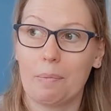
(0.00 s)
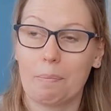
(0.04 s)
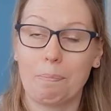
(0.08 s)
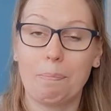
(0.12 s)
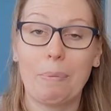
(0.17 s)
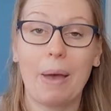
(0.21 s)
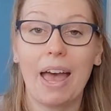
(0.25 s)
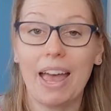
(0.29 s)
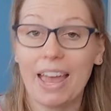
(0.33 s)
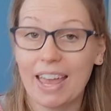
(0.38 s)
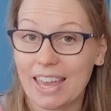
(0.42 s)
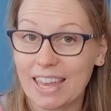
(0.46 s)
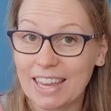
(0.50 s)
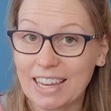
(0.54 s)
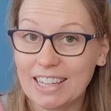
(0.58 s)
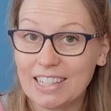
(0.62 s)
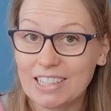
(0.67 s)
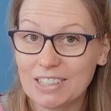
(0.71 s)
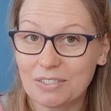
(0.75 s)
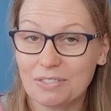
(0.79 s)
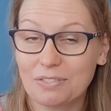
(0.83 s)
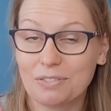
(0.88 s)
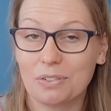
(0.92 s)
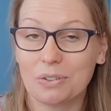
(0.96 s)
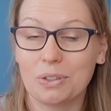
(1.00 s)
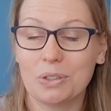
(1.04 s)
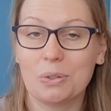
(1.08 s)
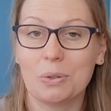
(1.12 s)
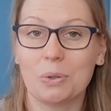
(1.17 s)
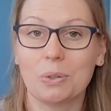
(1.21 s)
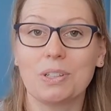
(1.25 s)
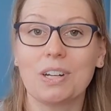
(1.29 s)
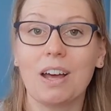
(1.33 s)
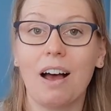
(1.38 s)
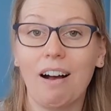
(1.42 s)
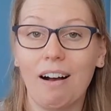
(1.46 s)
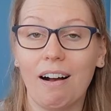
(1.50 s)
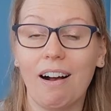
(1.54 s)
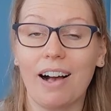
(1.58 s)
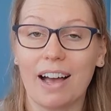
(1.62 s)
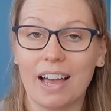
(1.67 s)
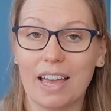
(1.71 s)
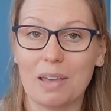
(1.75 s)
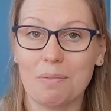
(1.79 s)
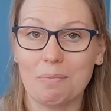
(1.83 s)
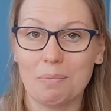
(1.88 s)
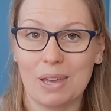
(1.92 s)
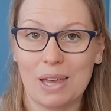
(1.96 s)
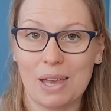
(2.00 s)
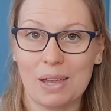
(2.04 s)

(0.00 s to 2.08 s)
paid for your time